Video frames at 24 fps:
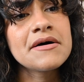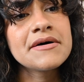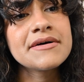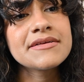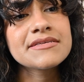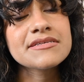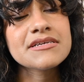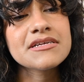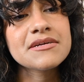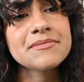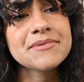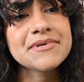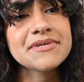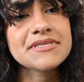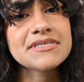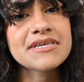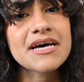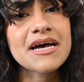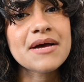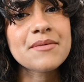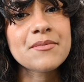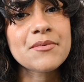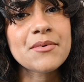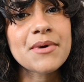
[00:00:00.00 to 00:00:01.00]
It's going to be a
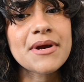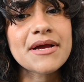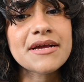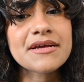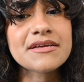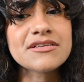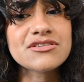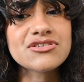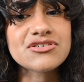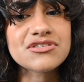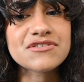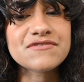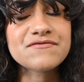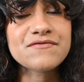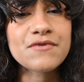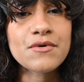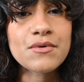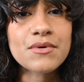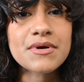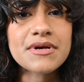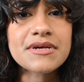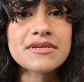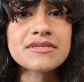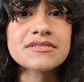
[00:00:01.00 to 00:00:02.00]
time where I can just
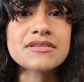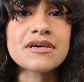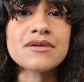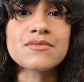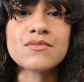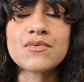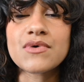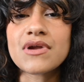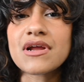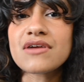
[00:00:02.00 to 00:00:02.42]
focus on what I